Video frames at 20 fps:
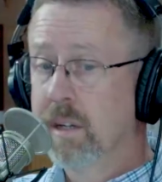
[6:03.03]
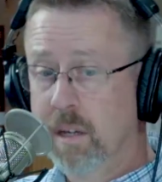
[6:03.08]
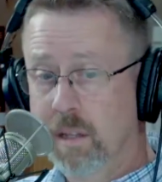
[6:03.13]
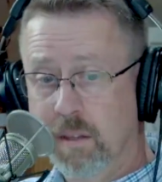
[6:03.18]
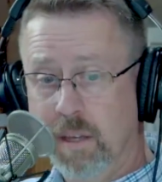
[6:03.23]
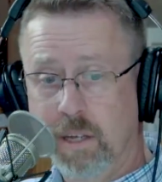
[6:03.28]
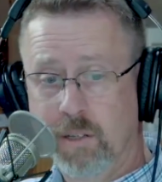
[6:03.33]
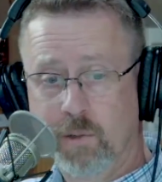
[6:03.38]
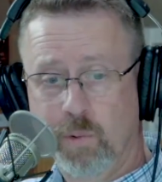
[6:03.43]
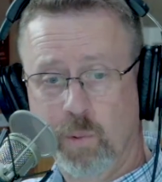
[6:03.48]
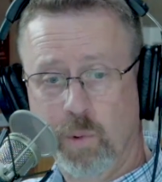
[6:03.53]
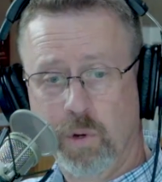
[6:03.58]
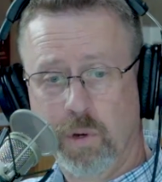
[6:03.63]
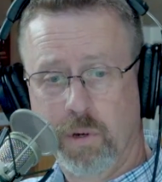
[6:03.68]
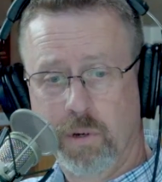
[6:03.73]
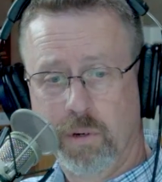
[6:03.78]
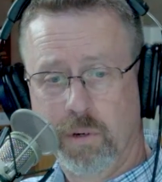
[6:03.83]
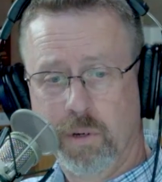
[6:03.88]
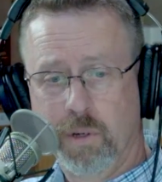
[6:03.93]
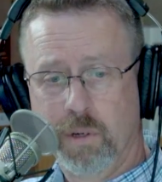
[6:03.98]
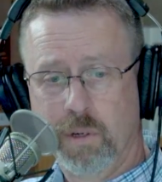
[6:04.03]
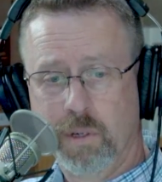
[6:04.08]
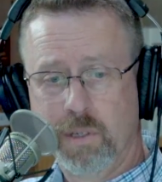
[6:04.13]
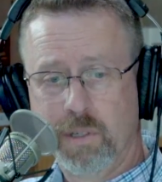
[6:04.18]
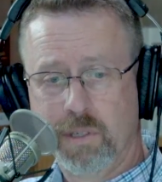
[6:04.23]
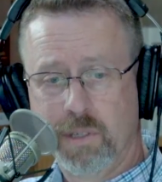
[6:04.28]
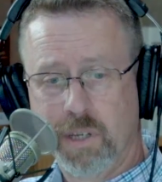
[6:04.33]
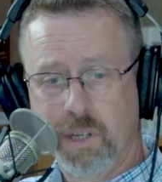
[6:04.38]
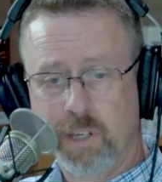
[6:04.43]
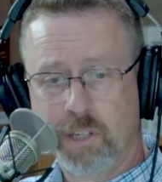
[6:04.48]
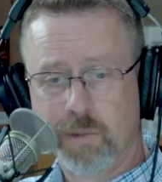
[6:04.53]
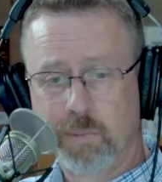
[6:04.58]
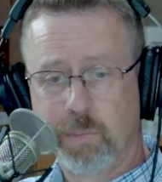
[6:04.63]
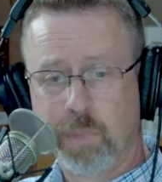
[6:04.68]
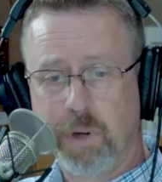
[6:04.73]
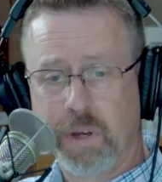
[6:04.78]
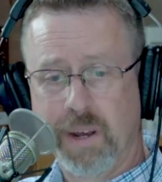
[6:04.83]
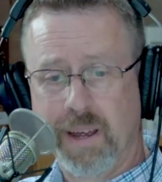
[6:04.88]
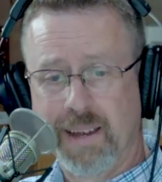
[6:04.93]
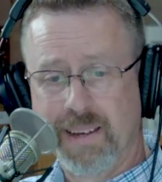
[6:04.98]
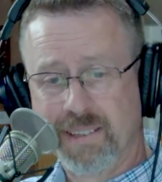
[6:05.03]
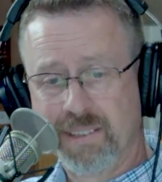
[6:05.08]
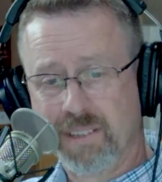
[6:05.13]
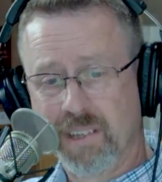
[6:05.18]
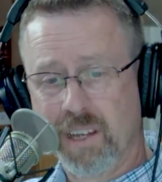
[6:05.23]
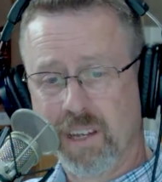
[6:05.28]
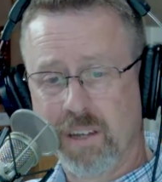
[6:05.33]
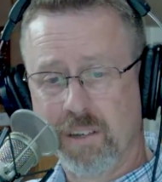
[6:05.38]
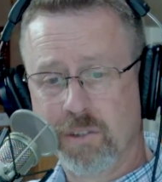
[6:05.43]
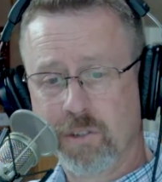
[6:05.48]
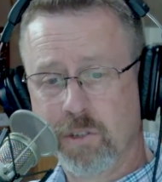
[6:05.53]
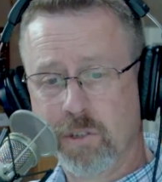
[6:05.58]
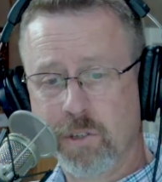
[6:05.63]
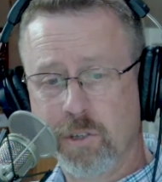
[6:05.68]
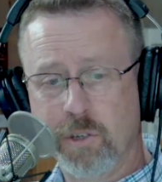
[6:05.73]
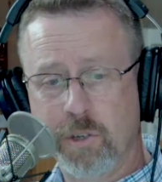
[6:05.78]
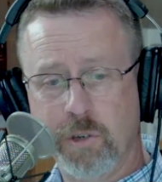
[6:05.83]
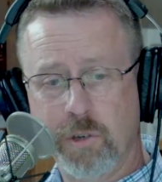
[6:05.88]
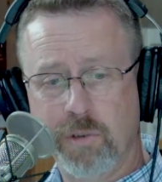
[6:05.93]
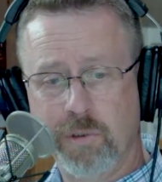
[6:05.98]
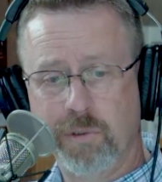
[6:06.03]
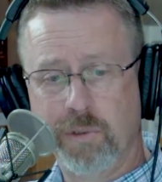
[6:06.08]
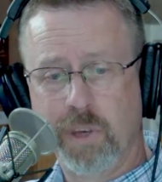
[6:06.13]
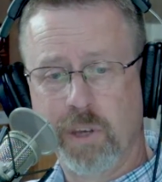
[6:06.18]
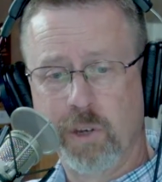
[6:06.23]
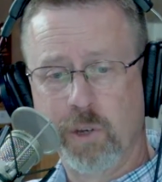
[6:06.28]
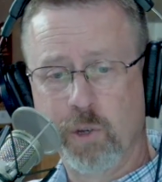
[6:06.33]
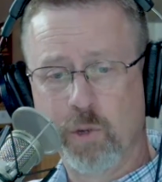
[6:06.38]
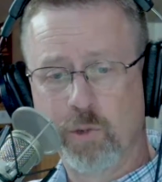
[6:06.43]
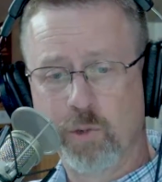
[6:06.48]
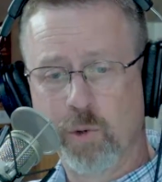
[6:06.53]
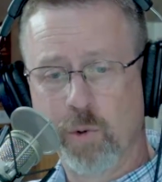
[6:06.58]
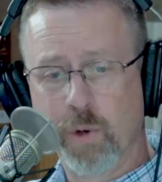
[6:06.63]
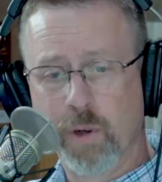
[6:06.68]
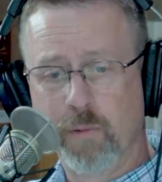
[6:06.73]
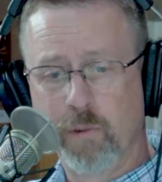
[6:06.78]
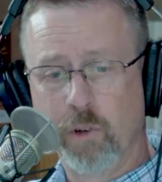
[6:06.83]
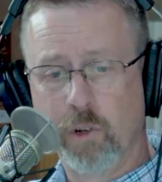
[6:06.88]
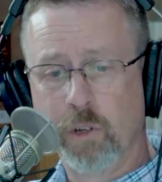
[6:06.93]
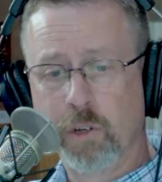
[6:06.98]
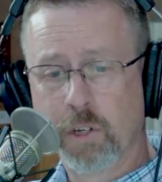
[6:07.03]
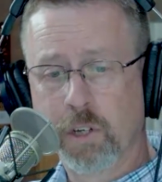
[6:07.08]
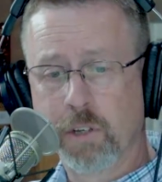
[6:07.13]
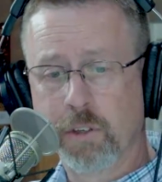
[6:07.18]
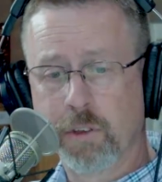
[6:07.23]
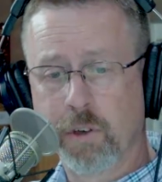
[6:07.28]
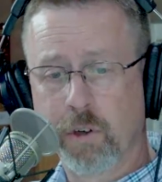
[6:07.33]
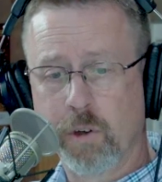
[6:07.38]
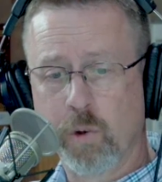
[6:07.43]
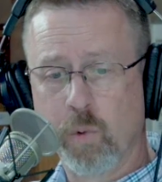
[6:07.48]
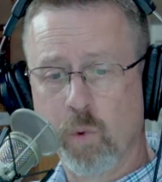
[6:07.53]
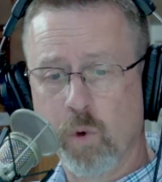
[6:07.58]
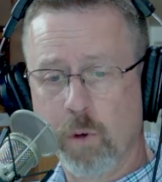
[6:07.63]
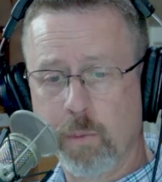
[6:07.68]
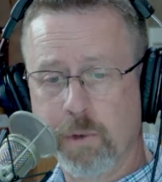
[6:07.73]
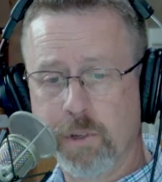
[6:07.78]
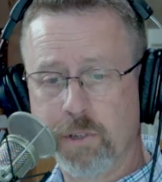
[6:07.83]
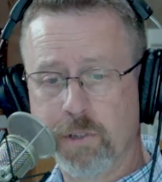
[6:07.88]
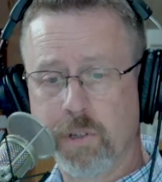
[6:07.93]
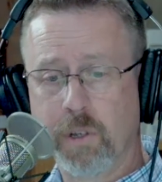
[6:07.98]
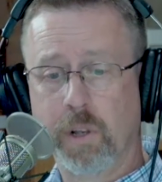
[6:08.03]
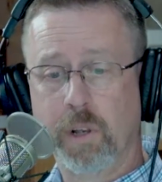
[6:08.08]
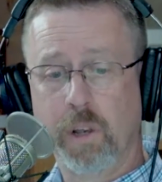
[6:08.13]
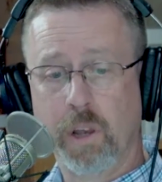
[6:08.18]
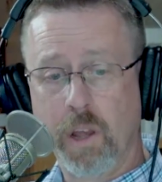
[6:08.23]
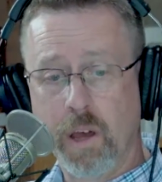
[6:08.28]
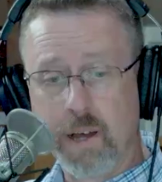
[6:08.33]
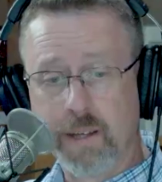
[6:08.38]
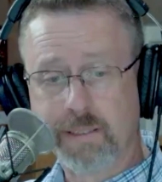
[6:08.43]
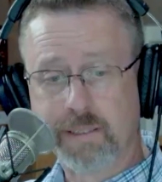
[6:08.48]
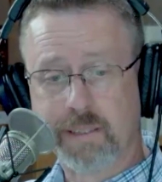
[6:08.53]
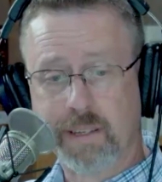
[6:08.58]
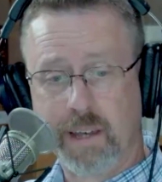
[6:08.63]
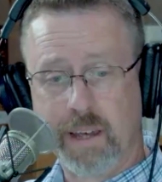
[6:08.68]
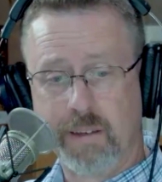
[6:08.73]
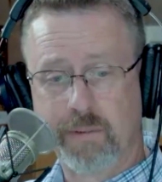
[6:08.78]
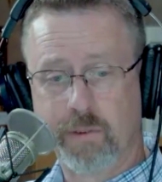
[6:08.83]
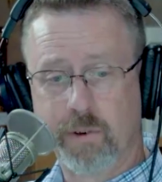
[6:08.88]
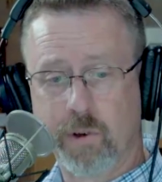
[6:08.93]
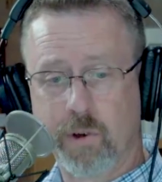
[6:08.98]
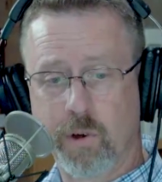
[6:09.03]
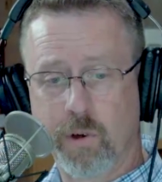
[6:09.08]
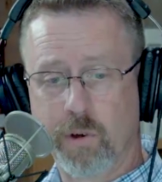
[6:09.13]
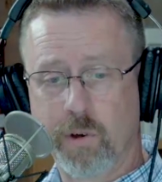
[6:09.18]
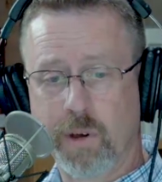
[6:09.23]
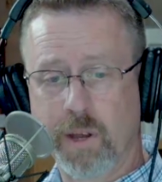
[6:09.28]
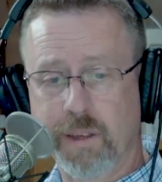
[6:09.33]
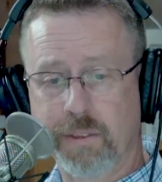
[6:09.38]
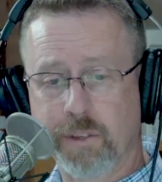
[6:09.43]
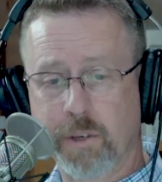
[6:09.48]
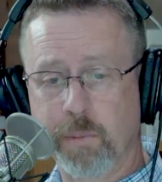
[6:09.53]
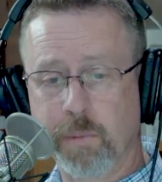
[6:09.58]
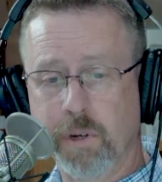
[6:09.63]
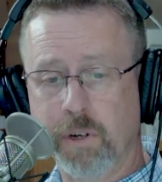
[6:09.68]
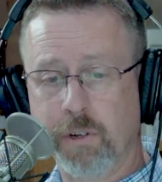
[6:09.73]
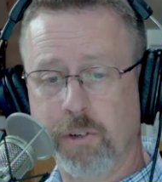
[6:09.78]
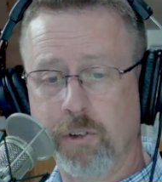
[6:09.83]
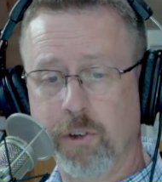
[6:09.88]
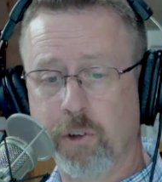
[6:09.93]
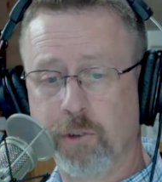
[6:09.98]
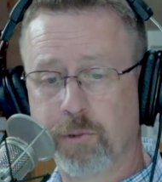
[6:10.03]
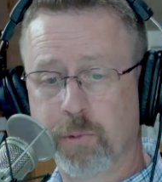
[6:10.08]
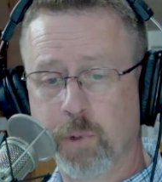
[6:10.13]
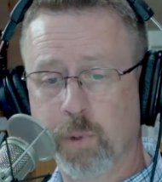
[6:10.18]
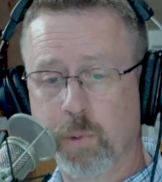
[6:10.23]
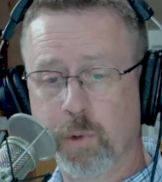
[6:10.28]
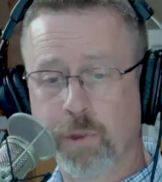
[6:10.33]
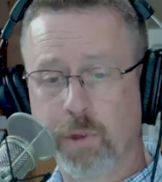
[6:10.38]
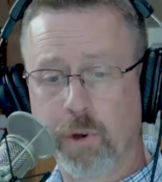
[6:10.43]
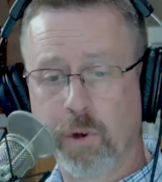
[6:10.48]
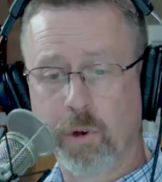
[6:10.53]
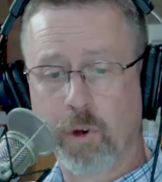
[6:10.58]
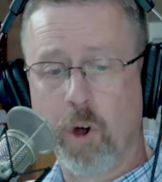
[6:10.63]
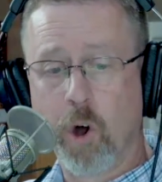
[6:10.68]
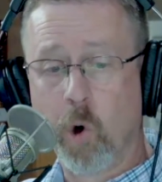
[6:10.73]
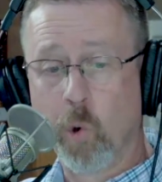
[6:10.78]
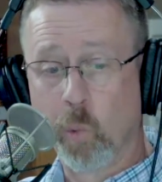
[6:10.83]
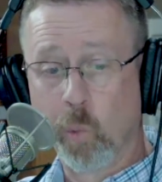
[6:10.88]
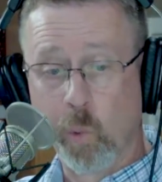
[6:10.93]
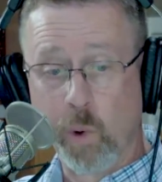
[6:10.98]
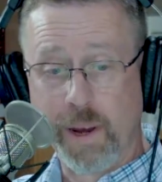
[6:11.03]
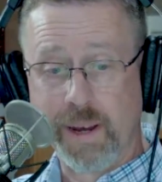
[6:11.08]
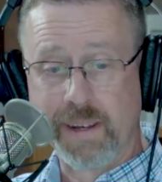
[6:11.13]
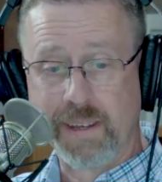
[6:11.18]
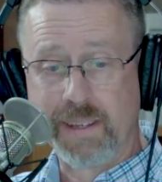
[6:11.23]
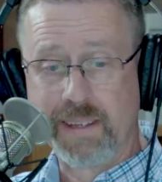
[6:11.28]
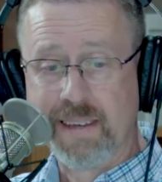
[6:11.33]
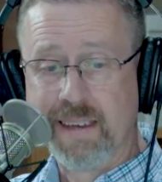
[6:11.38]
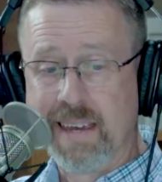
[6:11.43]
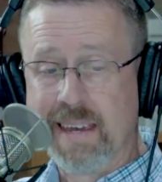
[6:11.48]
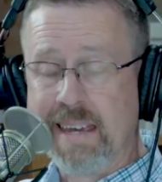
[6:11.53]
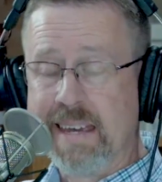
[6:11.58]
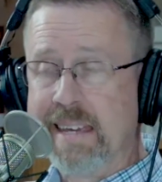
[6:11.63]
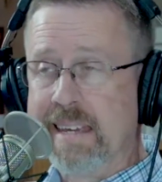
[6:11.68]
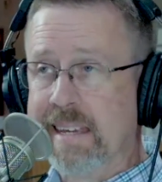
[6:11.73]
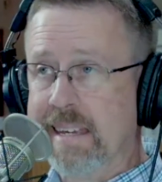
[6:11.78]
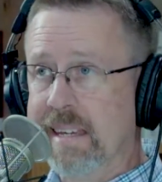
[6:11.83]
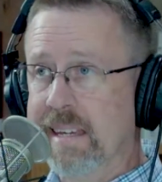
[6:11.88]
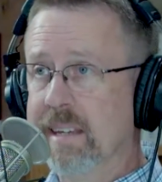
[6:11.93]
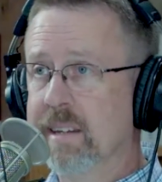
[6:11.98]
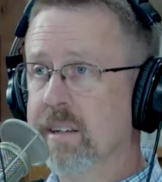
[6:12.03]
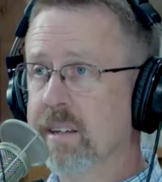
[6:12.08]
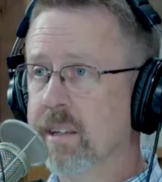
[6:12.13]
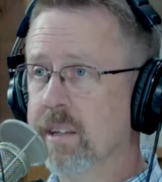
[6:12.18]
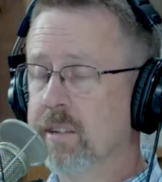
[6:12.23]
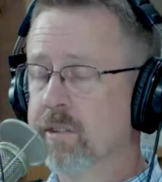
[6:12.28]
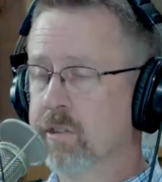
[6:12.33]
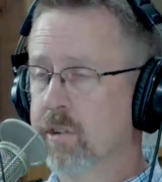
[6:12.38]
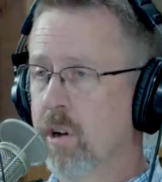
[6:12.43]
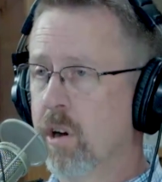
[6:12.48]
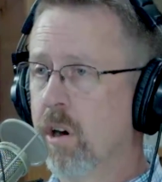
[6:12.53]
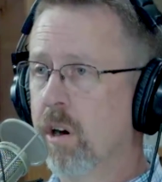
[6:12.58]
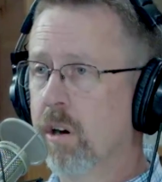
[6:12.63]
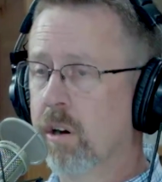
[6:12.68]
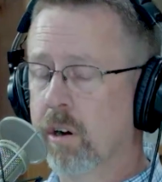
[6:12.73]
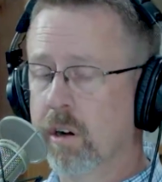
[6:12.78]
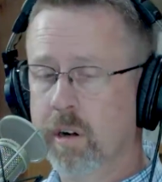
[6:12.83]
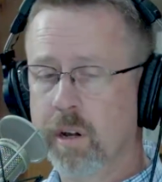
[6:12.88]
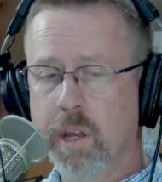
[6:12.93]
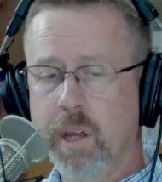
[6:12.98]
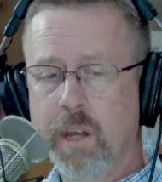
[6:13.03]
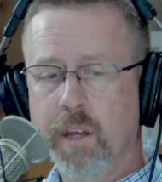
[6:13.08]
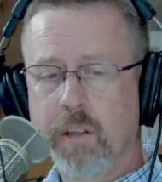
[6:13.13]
And that's where he says, but I say unto you that whosoever looketh on a woman to lust after her hath committed adultery with her already in his heart.